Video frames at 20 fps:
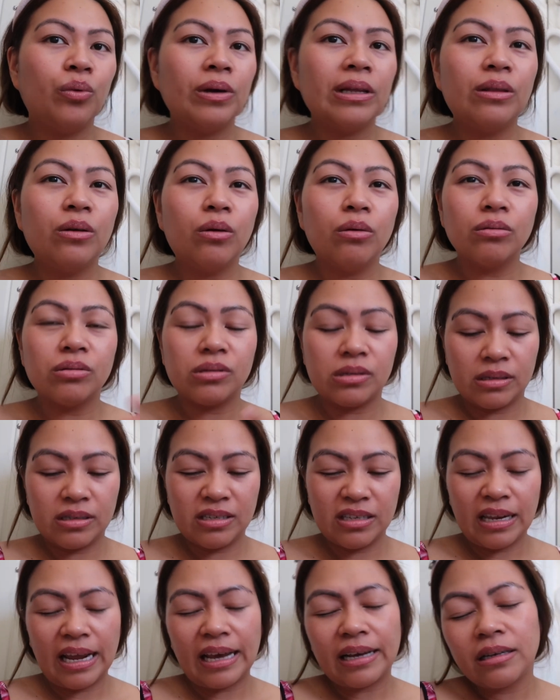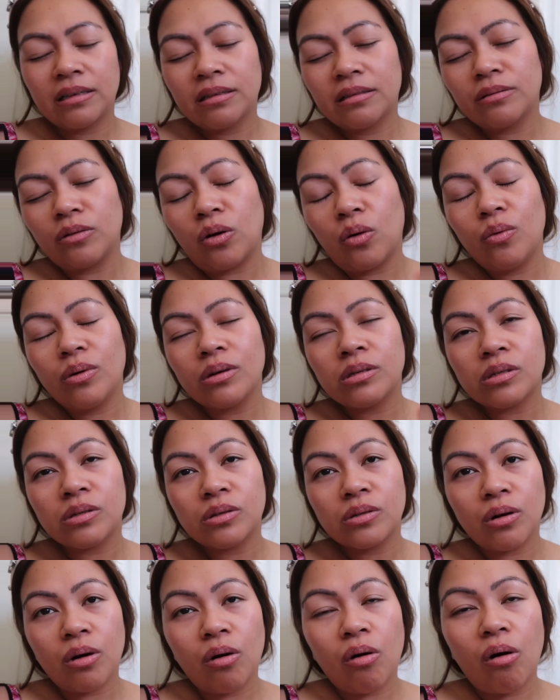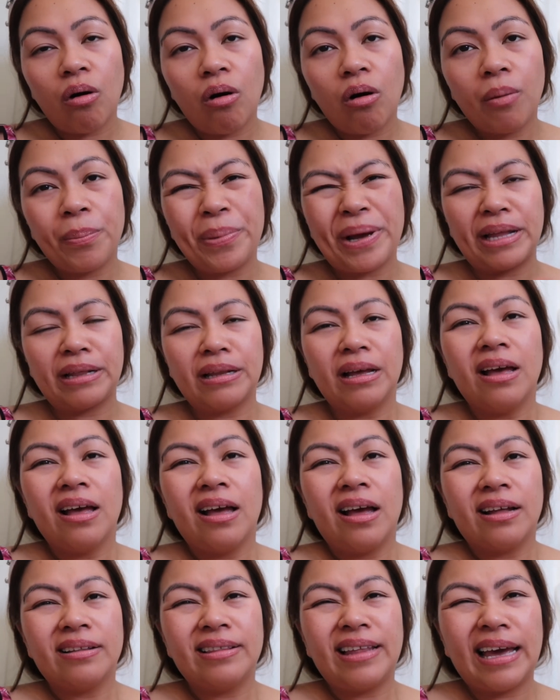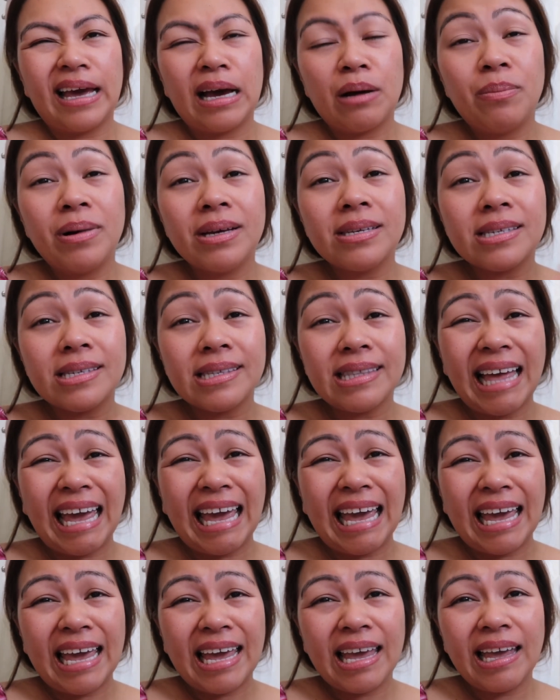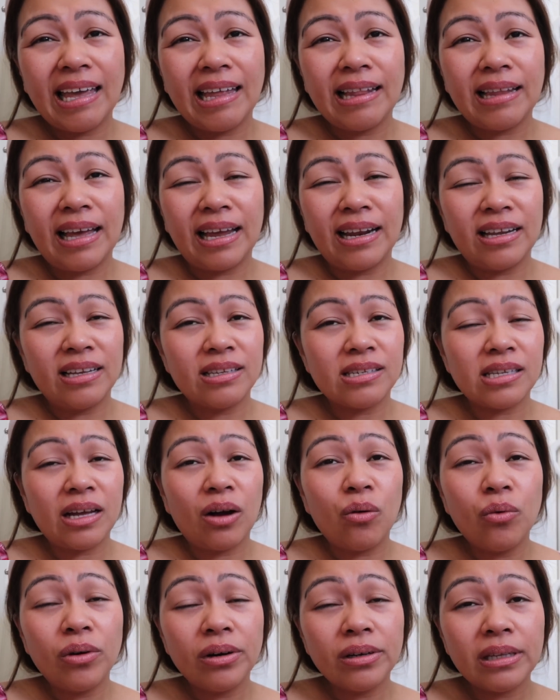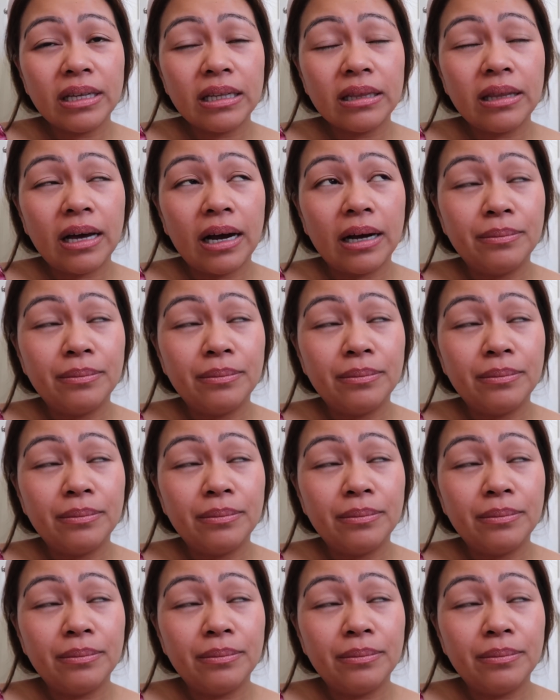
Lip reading: those, like, Noah's top, and they have a stain, and it's not worth it